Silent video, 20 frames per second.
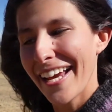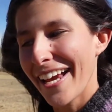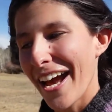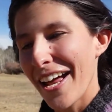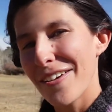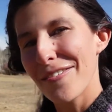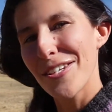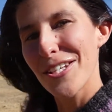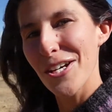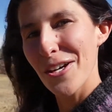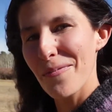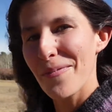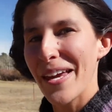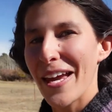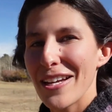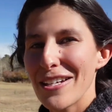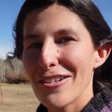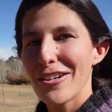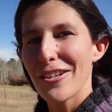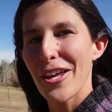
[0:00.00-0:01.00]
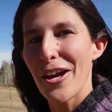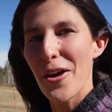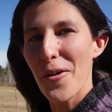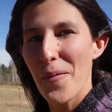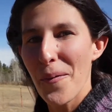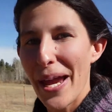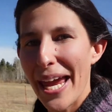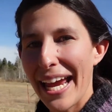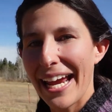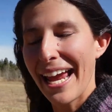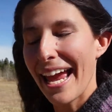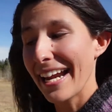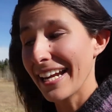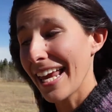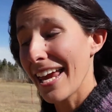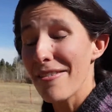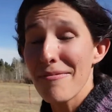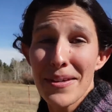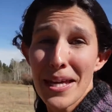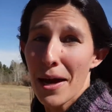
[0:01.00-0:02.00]
kind of took me under their wing and
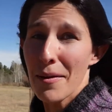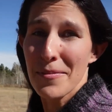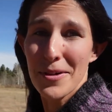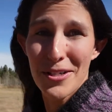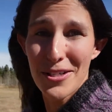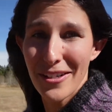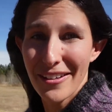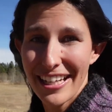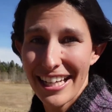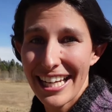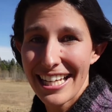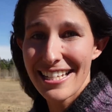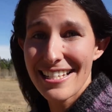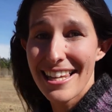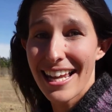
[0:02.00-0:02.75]
gave me opportunities